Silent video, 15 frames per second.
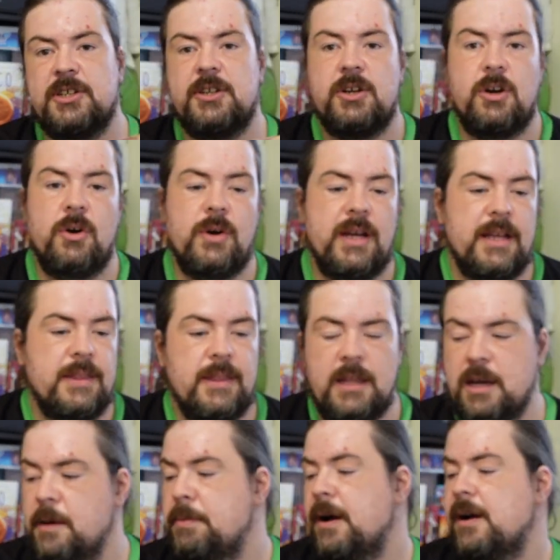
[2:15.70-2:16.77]
going to go in
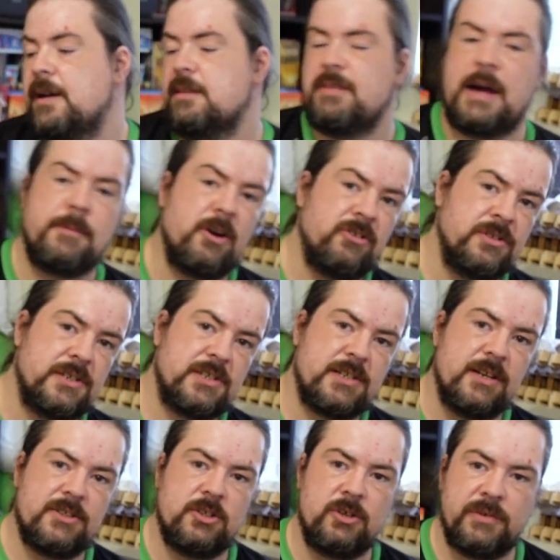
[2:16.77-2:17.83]
the pile of Abhorrent
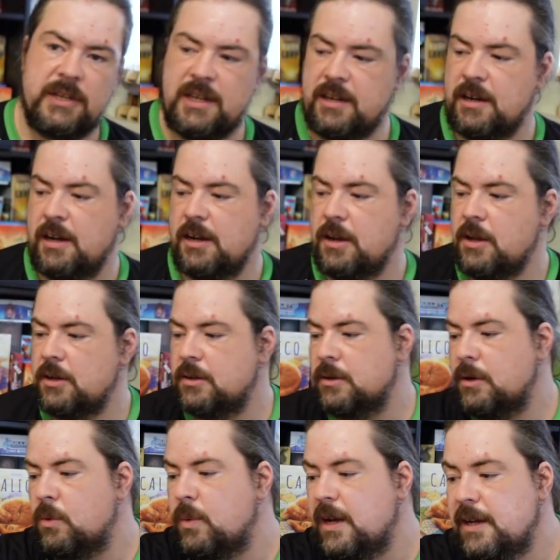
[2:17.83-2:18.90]
Disgust over here,
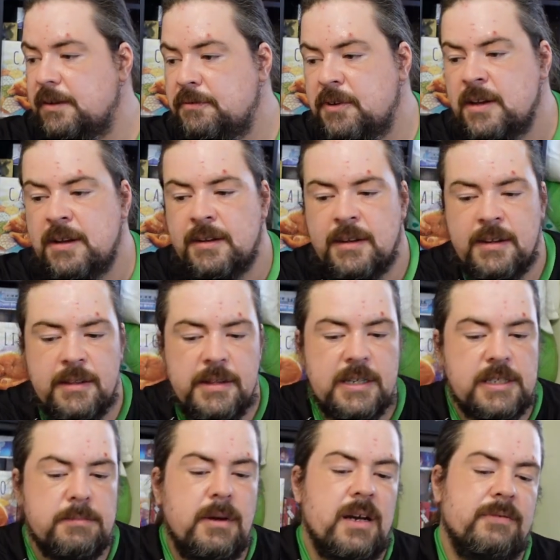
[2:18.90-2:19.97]
along with
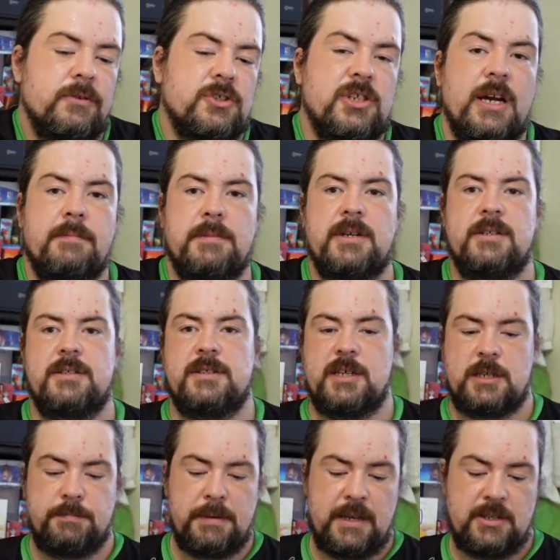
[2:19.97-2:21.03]
this Marvel Champions
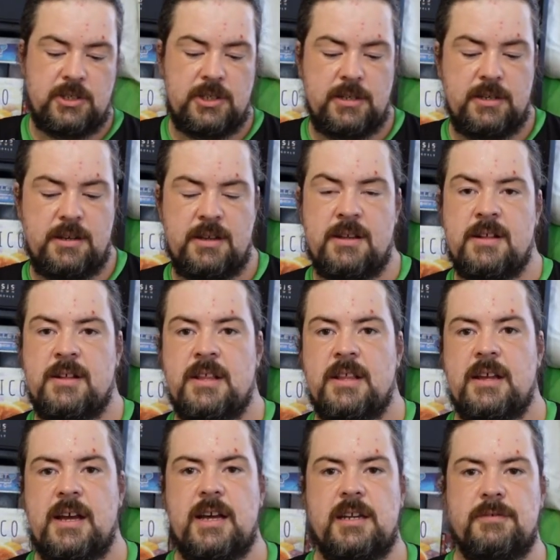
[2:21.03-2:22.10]
expansion,
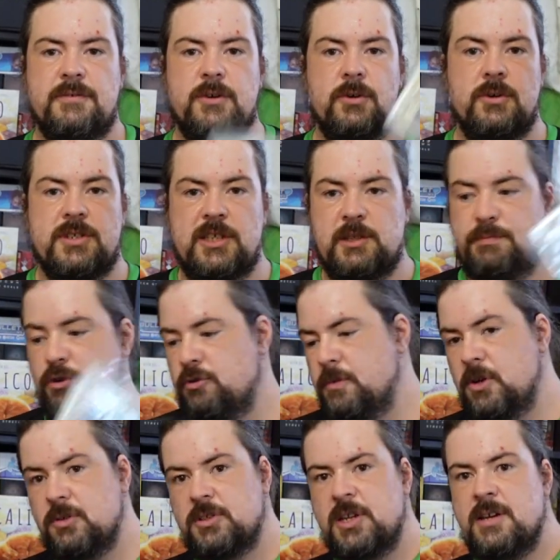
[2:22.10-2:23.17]
and of course its
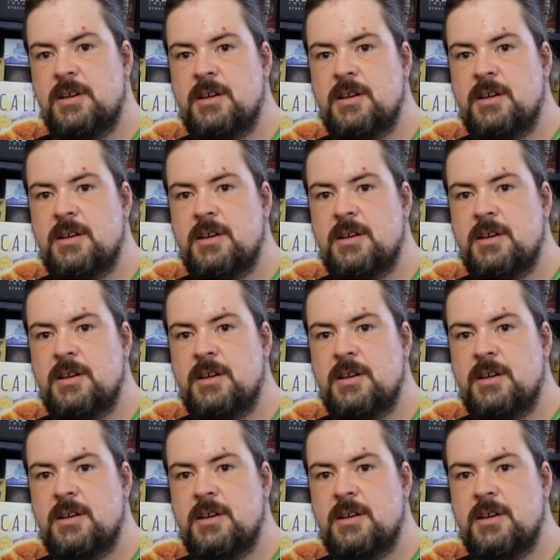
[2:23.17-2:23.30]
promos.